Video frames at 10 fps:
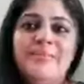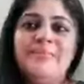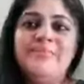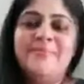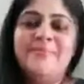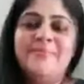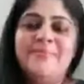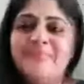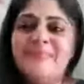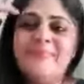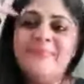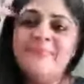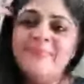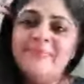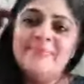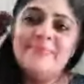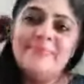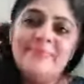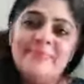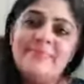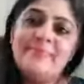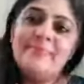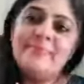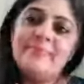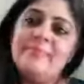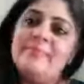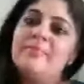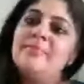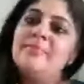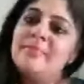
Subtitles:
[no speech]